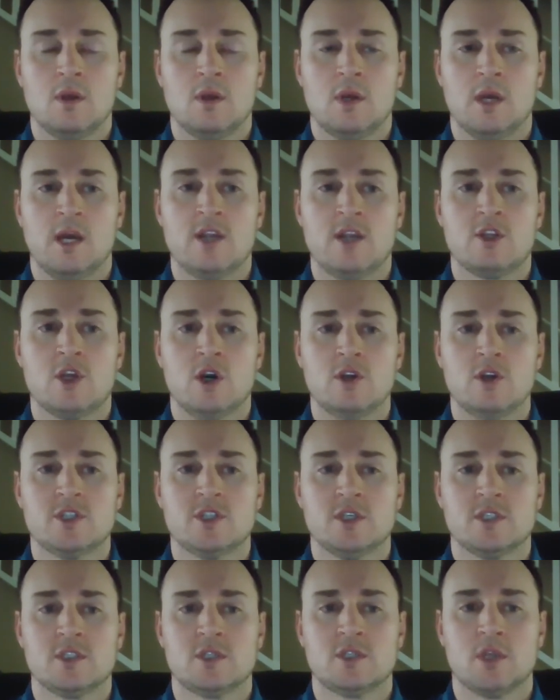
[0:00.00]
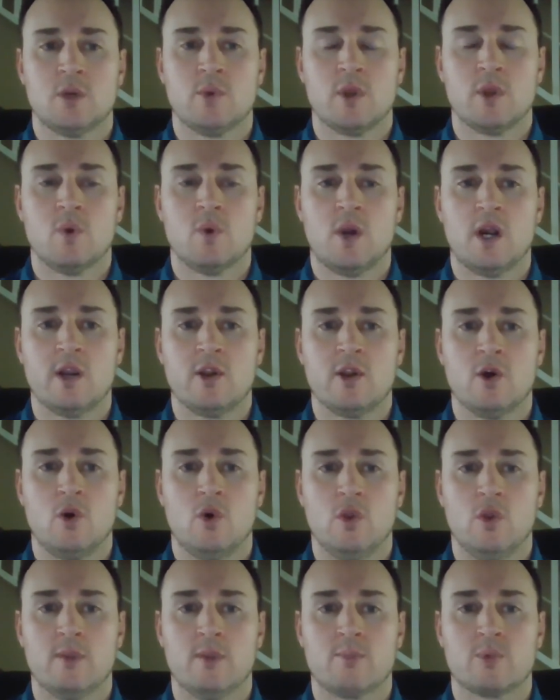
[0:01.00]
Head coaches are required to
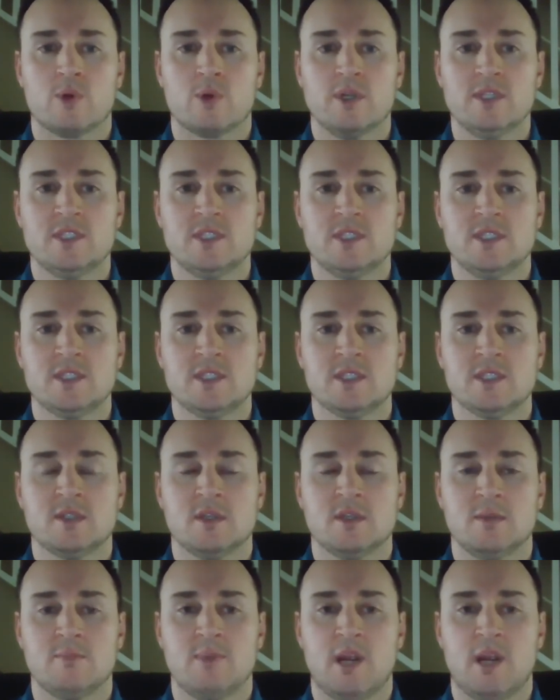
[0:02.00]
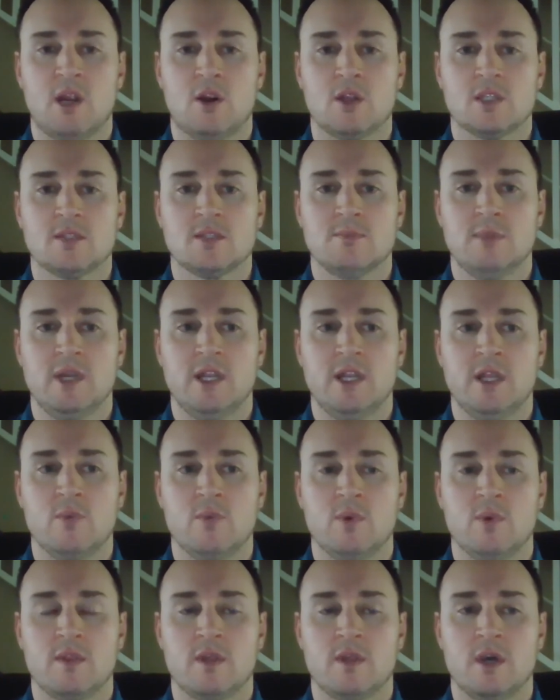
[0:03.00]
hold a preseason parents meeting
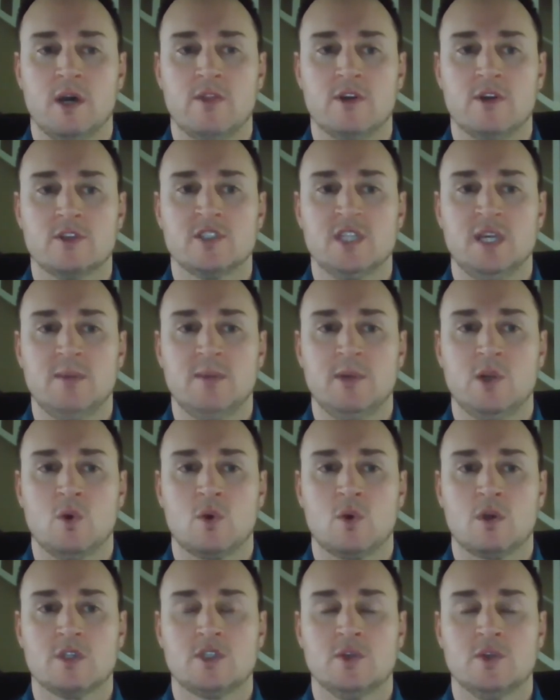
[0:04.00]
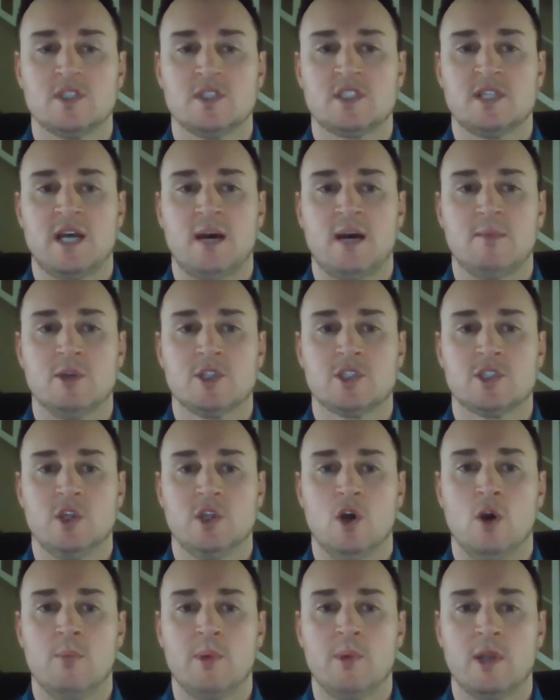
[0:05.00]
with their team in order to establish an
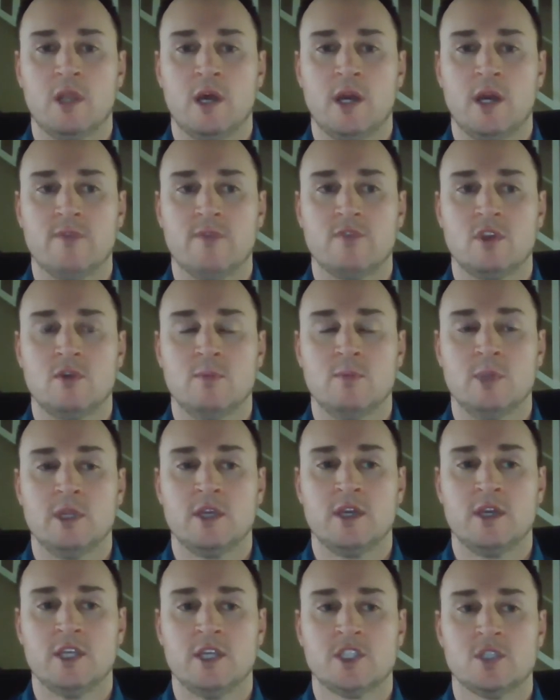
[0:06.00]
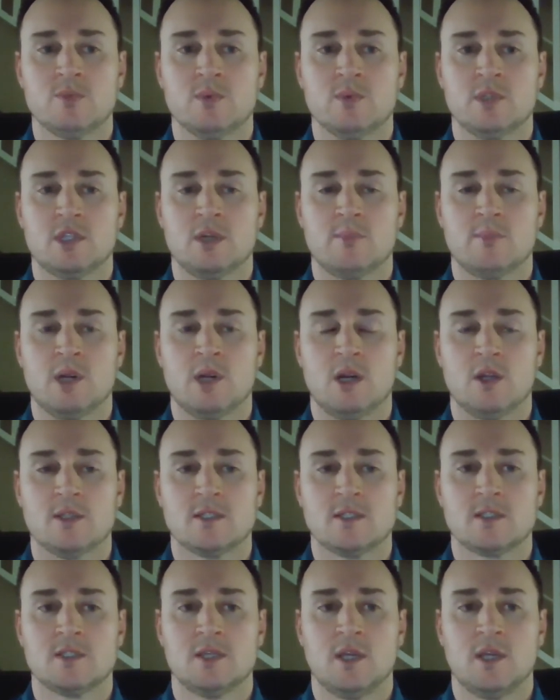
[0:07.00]
open line of communication with their
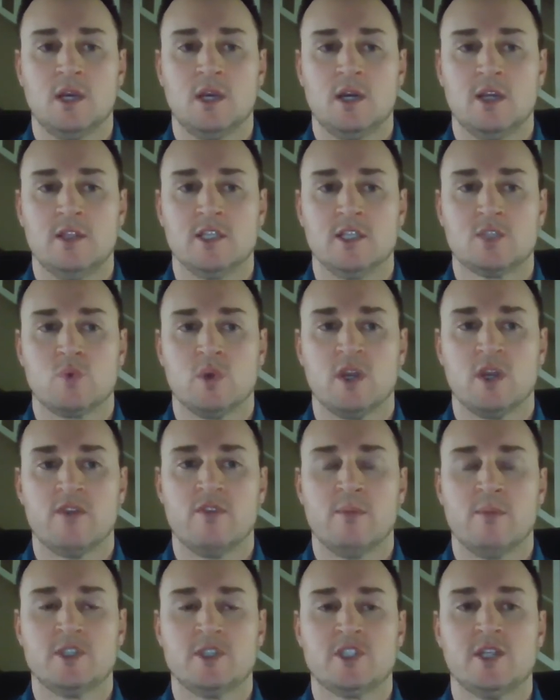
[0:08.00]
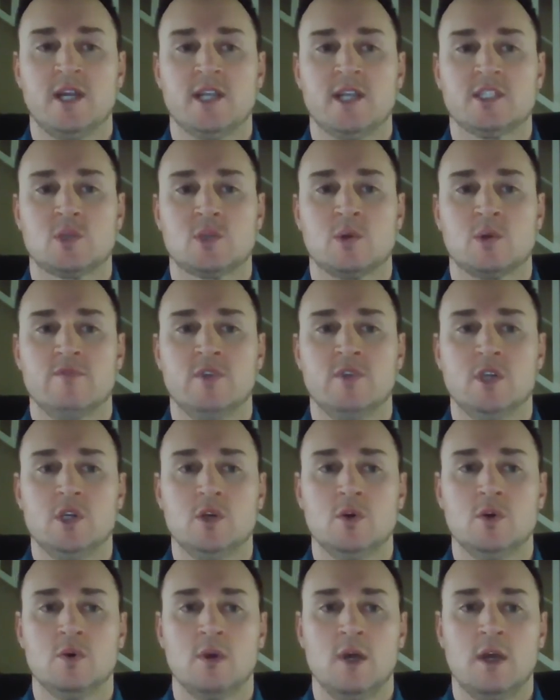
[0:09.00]
parents. This will give them a chance to
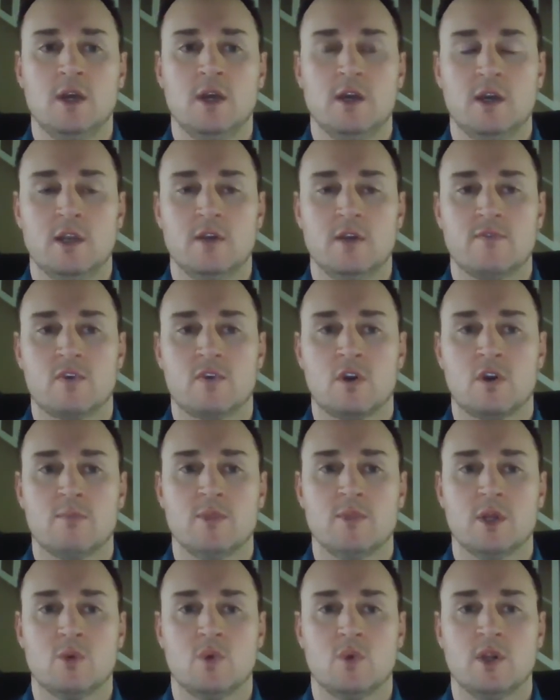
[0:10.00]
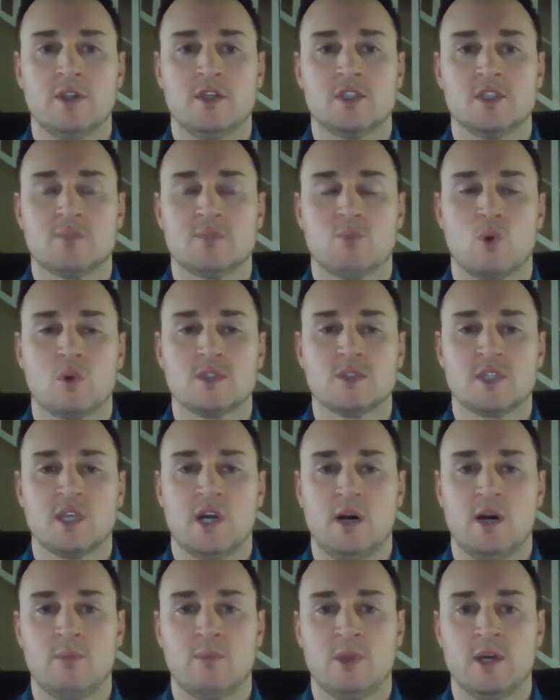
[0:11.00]
review and affirm the Runyon Sports
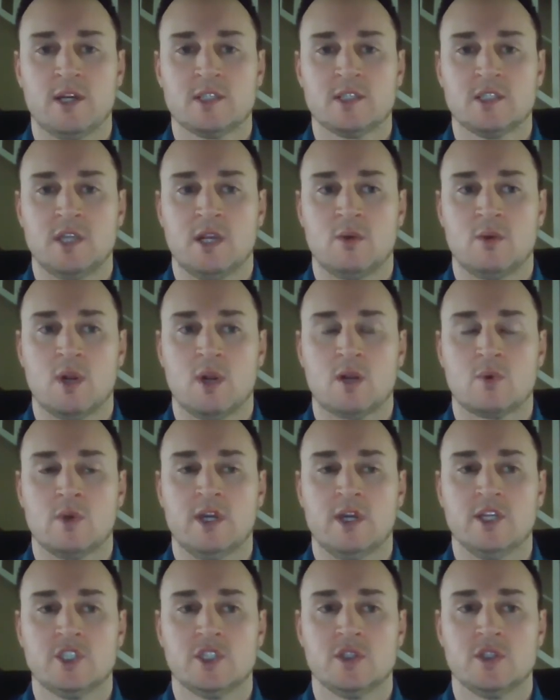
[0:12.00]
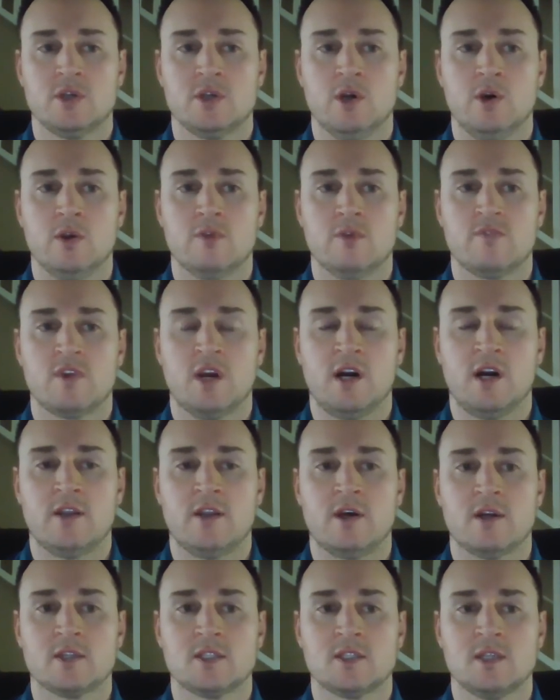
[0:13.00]
Complex and Recreation Code of
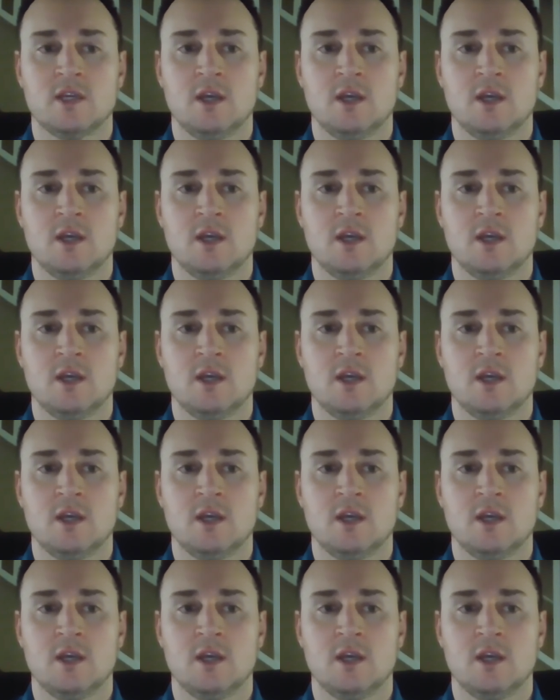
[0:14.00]
Conduct,